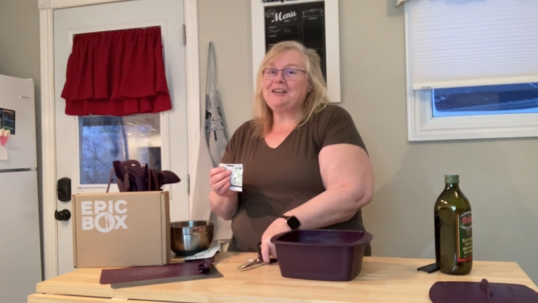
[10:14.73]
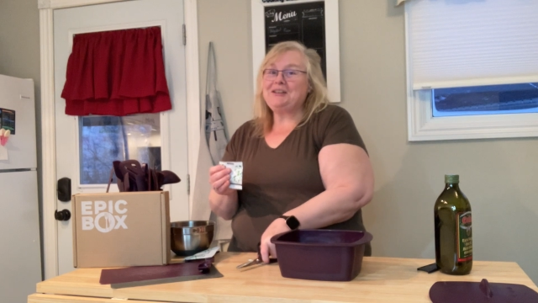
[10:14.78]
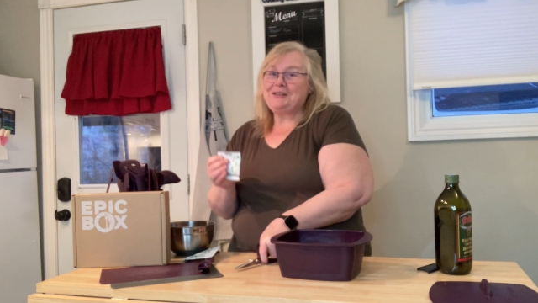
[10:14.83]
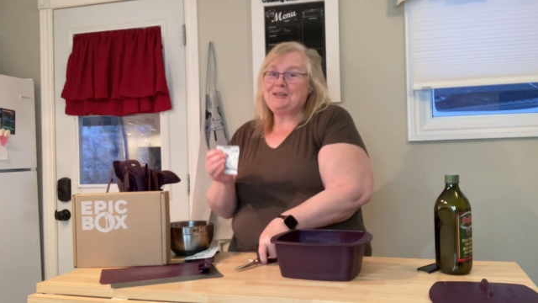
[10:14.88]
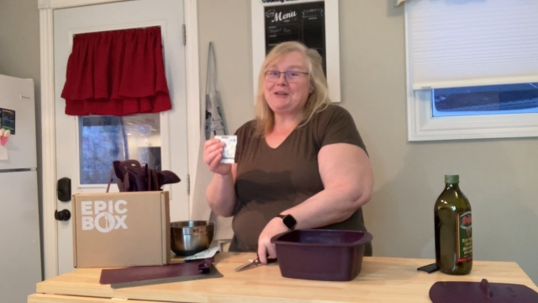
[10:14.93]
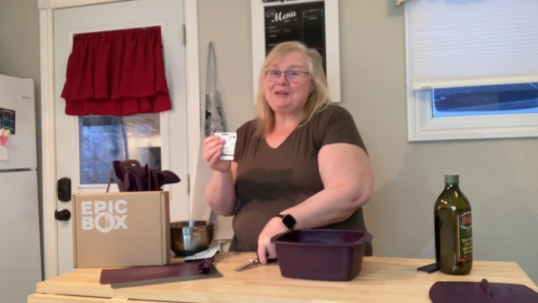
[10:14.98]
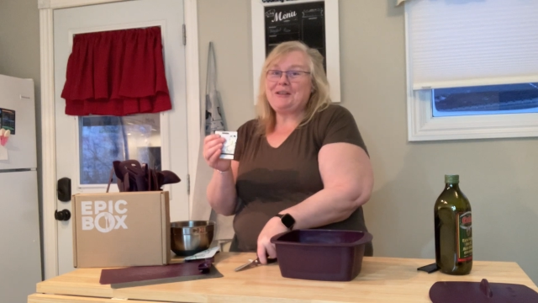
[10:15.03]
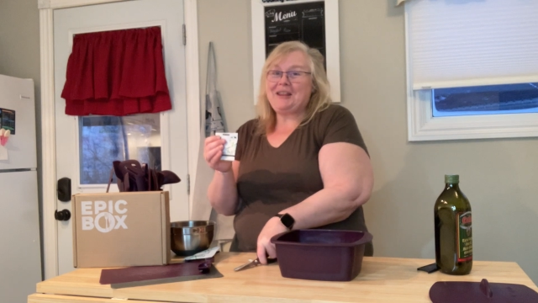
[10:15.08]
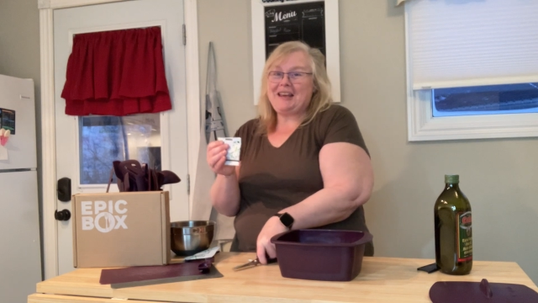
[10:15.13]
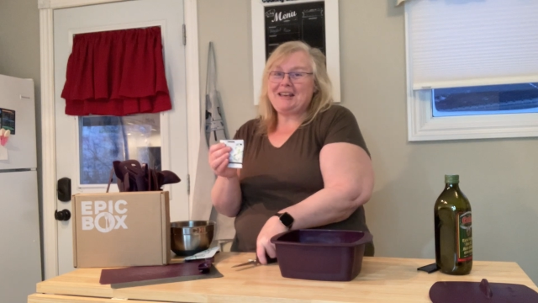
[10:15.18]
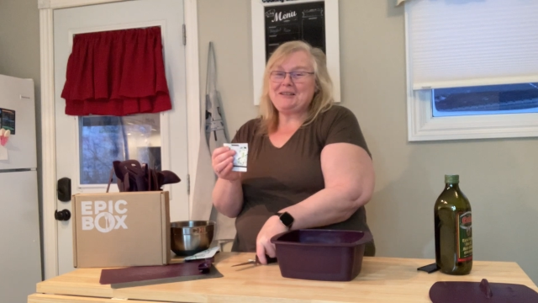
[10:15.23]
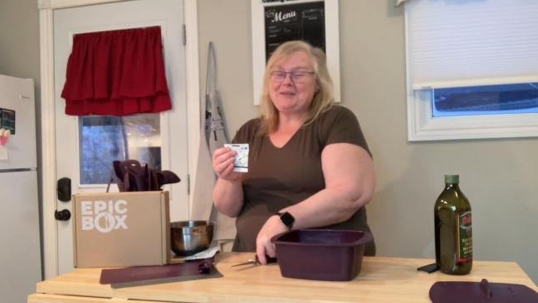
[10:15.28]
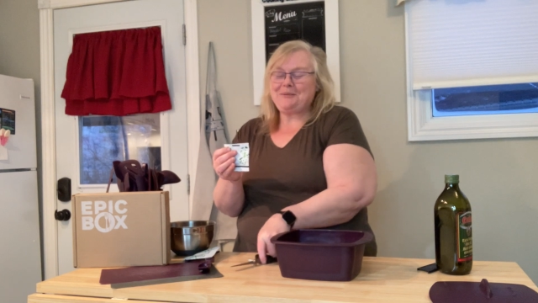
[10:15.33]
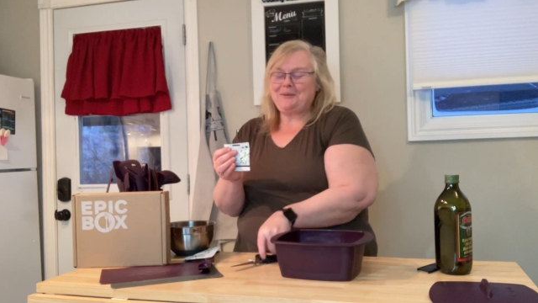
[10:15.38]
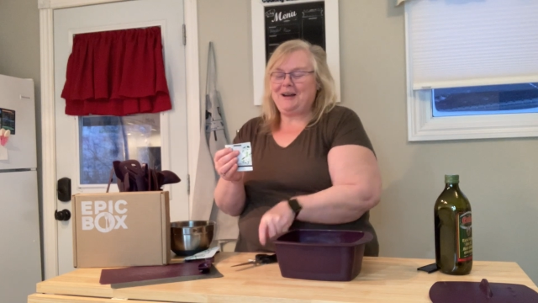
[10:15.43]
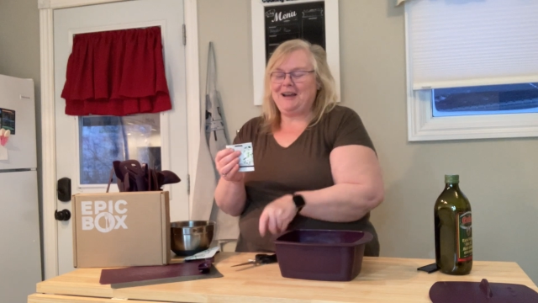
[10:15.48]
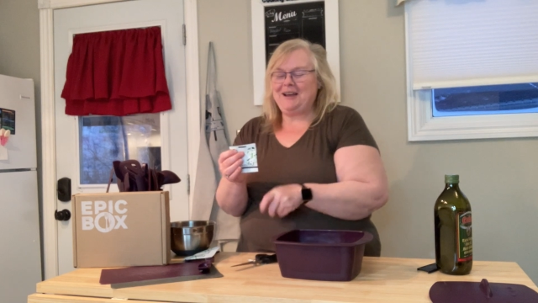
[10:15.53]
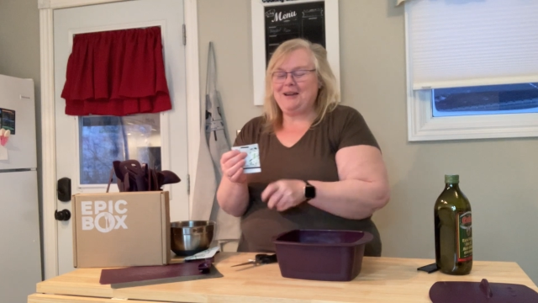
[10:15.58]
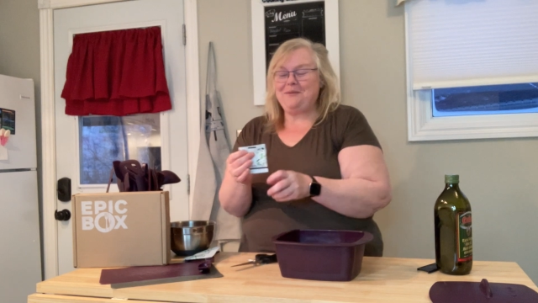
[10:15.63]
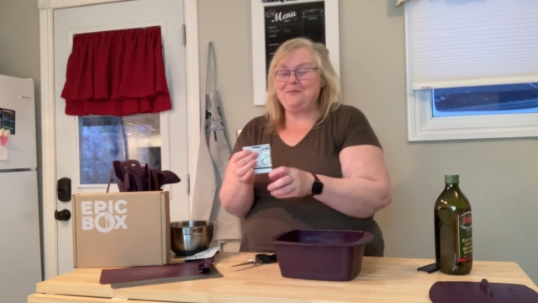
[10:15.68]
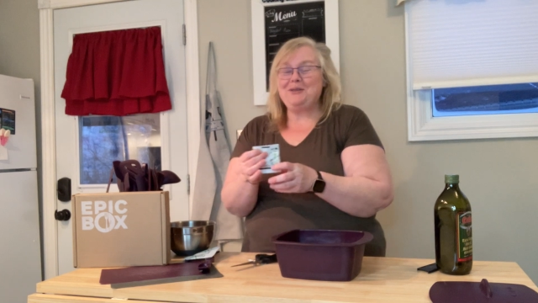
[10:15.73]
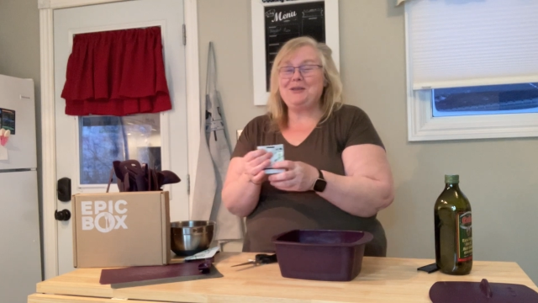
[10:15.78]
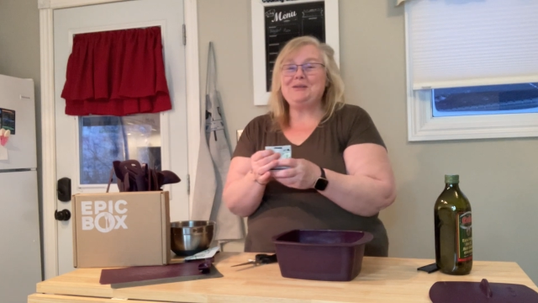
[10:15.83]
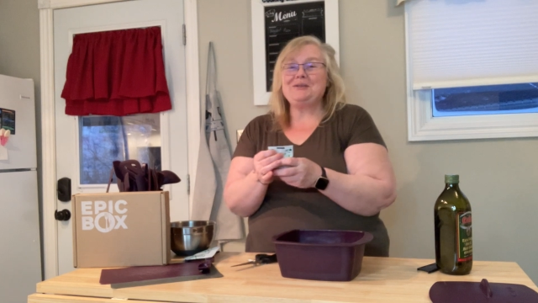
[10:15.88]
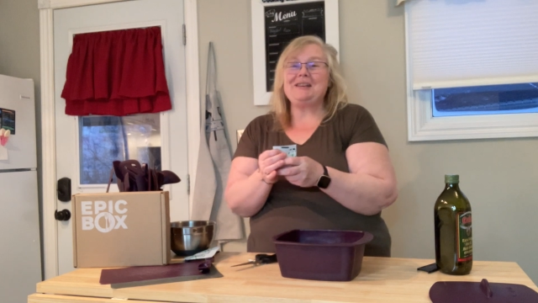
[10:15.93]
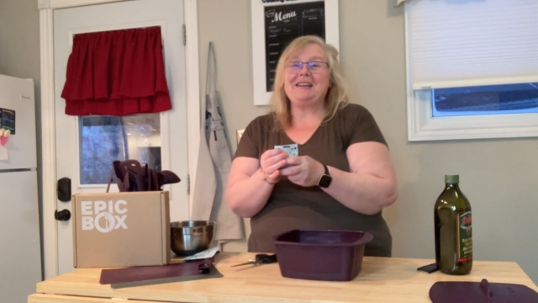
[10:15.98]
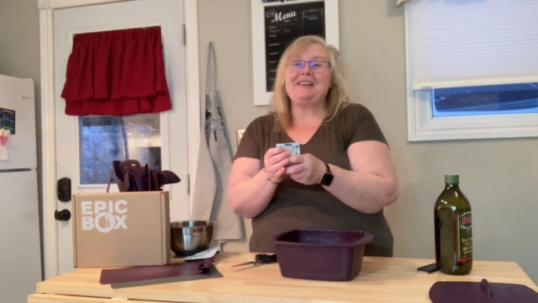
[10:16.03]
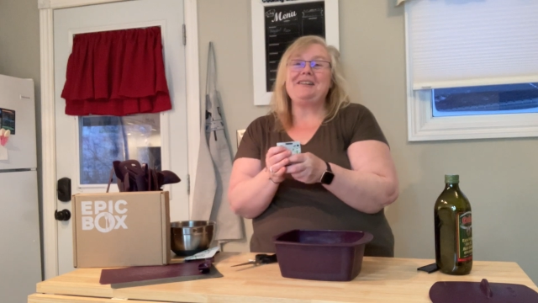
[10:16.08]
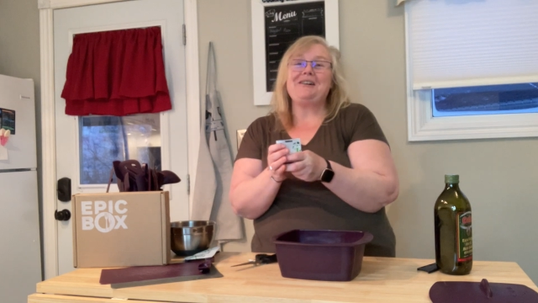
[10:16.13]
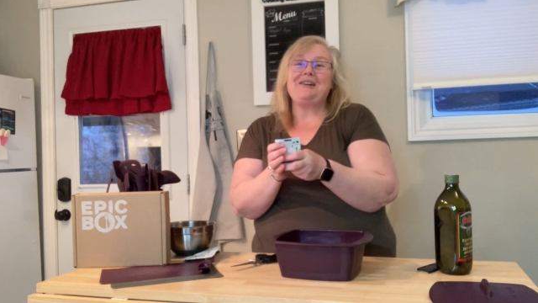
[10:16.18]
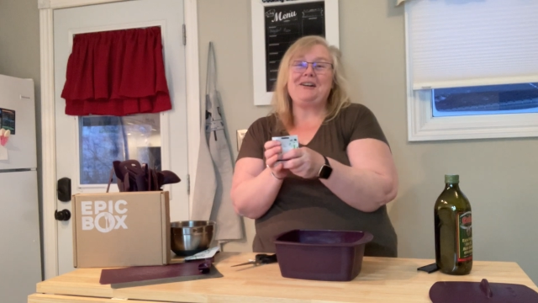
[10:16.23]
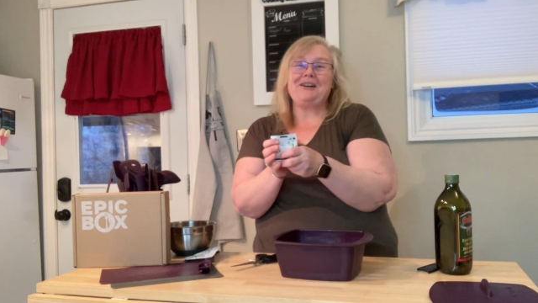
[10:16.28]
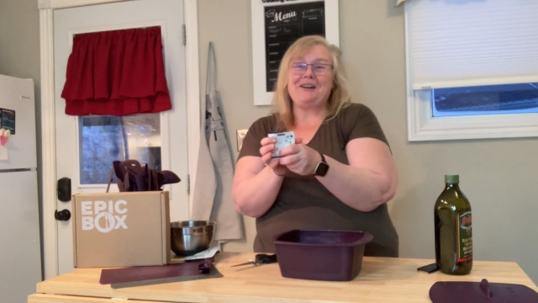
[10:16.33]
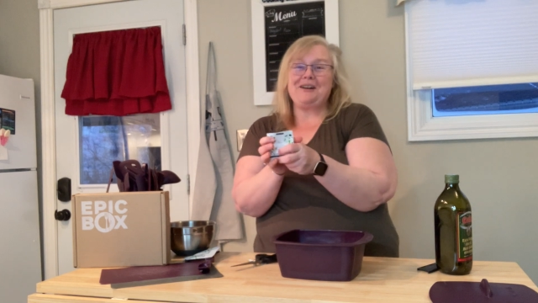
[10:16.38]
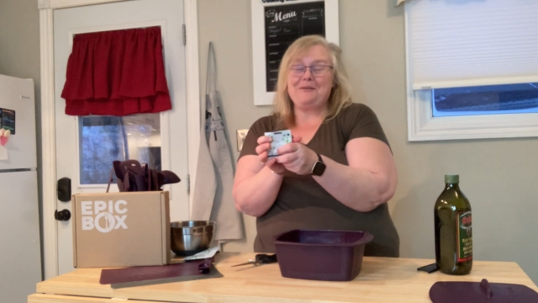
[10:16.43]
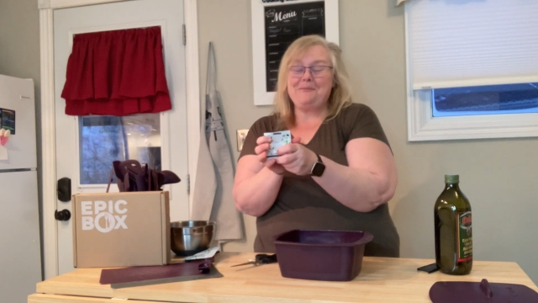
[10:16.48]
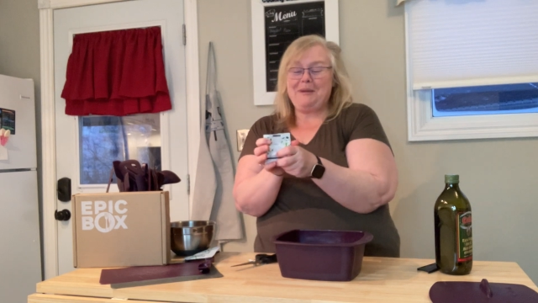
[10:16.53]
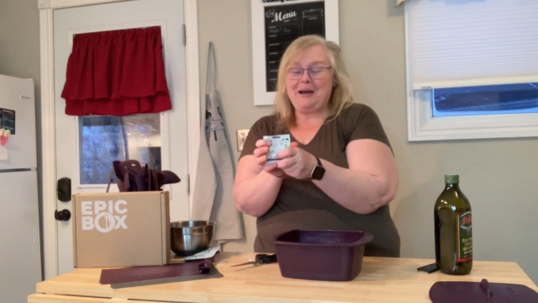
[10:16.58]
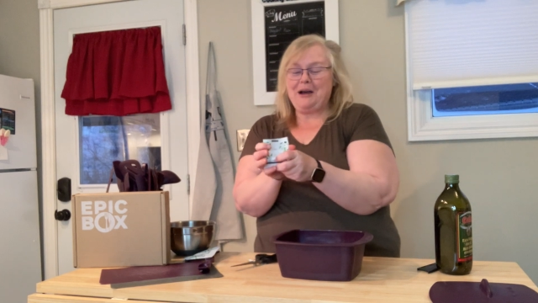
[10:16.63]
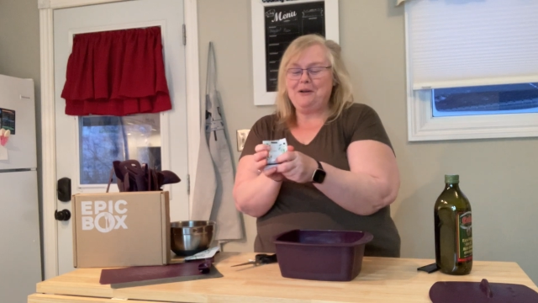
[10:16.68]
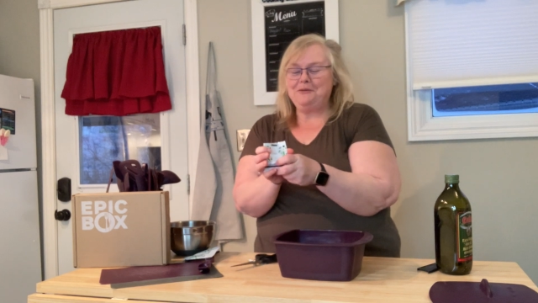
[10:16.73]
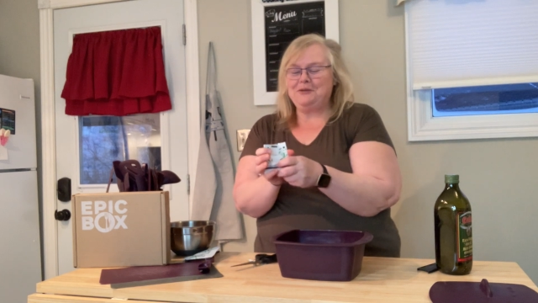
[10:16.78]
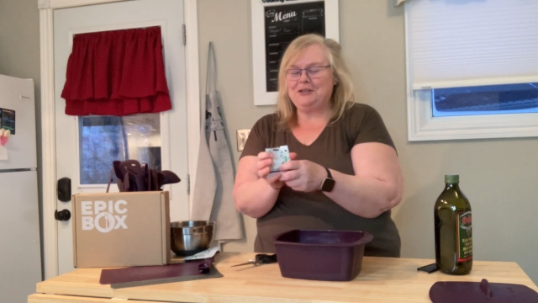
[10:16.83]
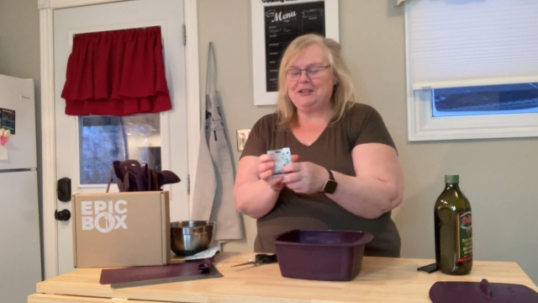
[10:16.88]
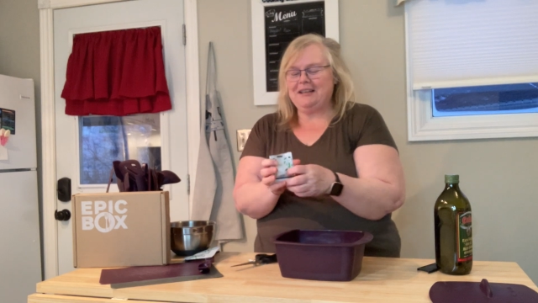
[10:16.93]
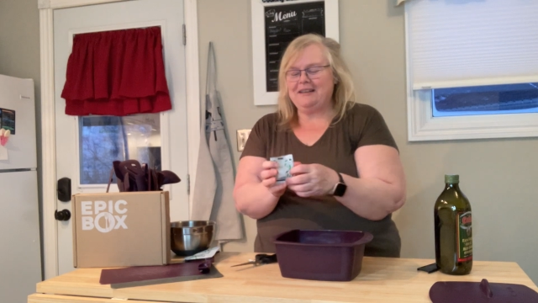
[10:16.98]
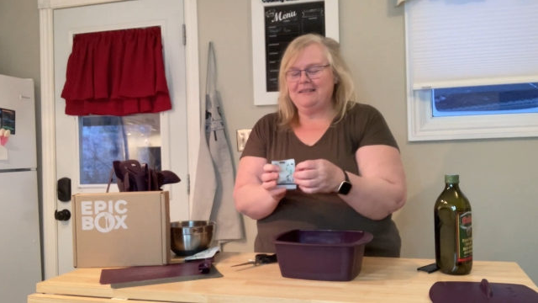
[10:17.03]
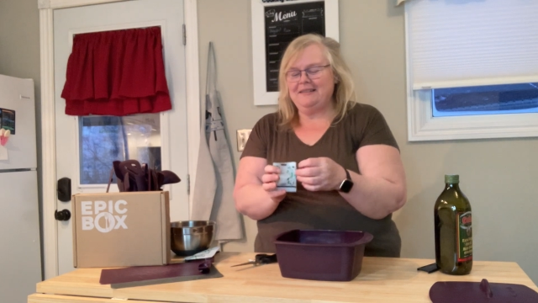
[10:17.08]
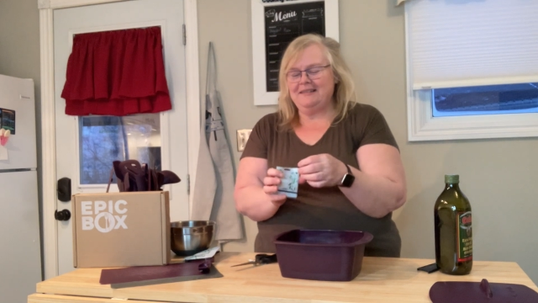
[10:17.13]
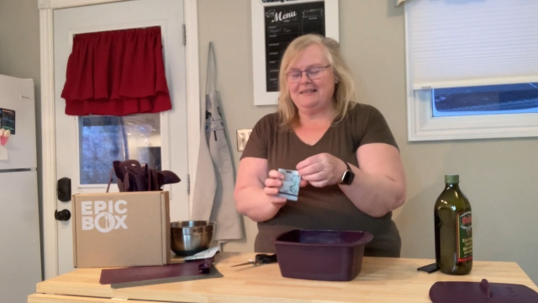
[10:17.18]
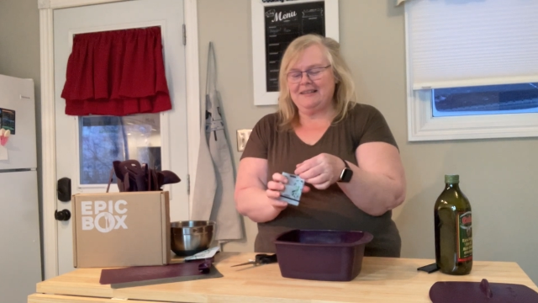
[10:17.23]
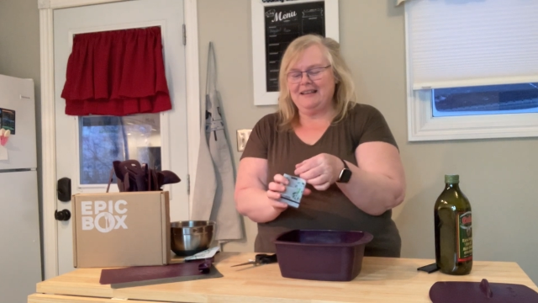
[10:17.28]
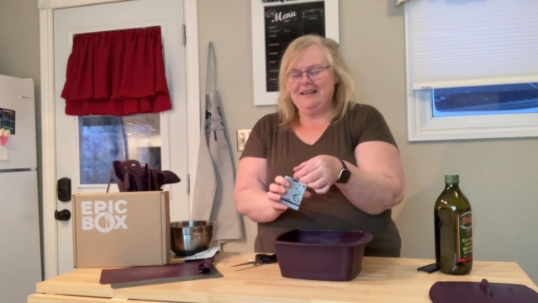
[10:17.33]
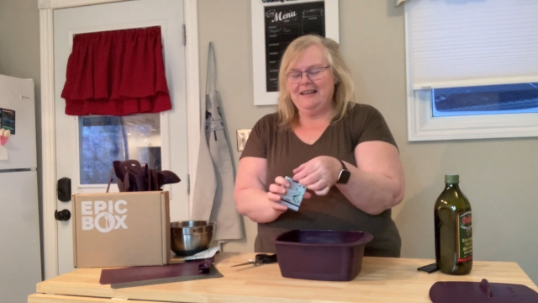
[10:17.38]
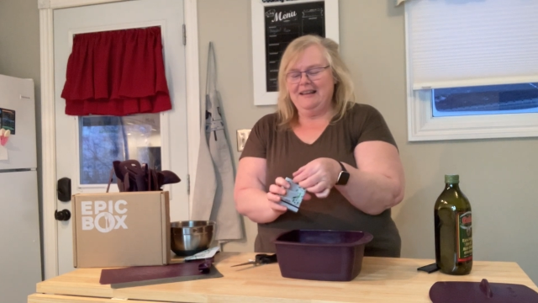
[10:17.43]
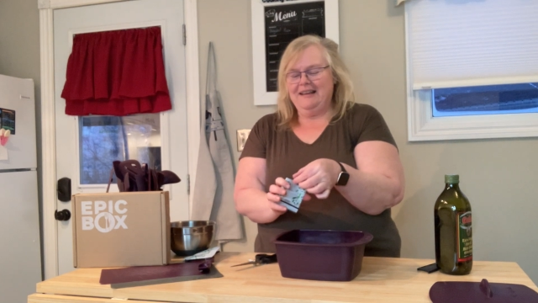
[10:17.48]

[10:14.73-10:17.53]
so that's why I'm using our pouches.